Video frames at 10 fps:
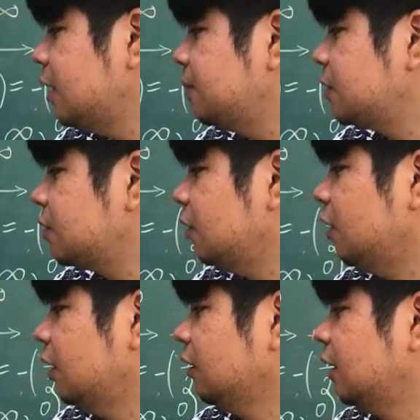keeps
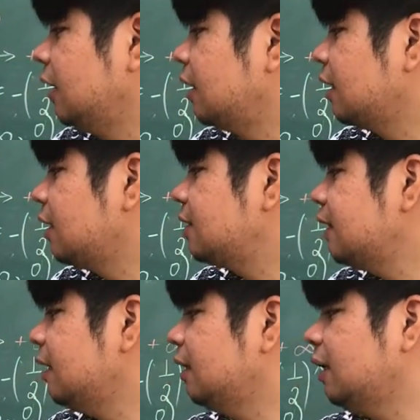on
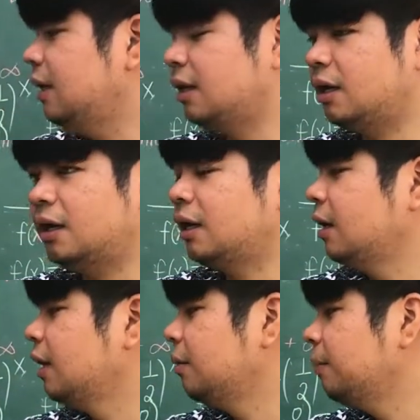decreasing here,
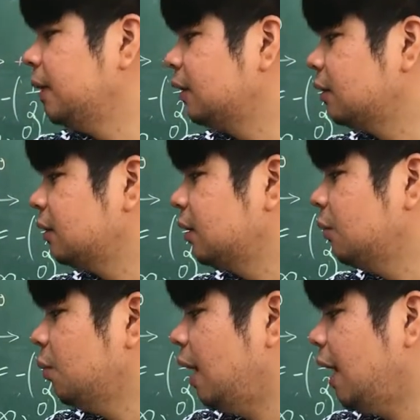but
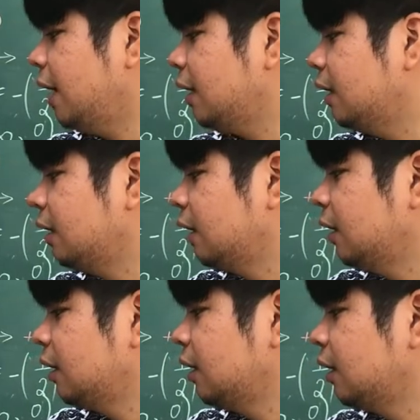y
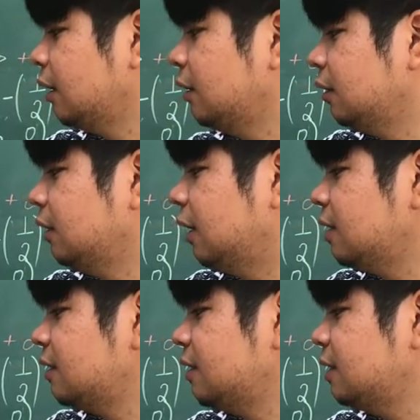
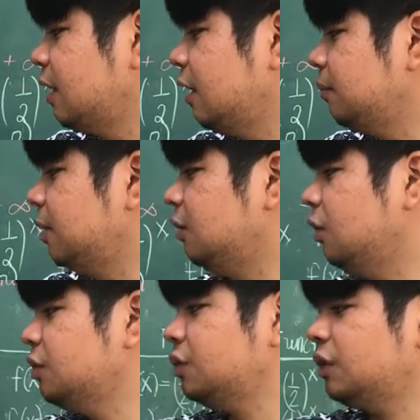does the same. It
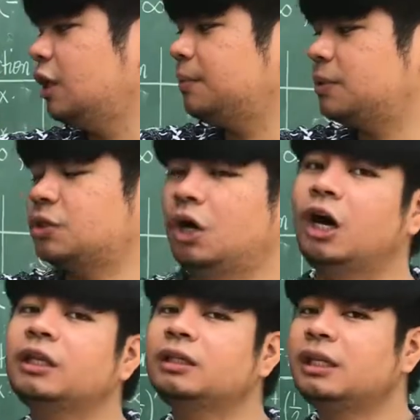also keeps
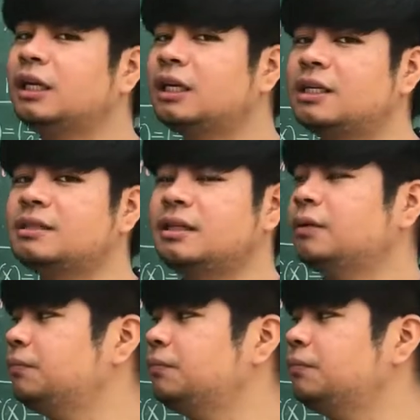on decreasing.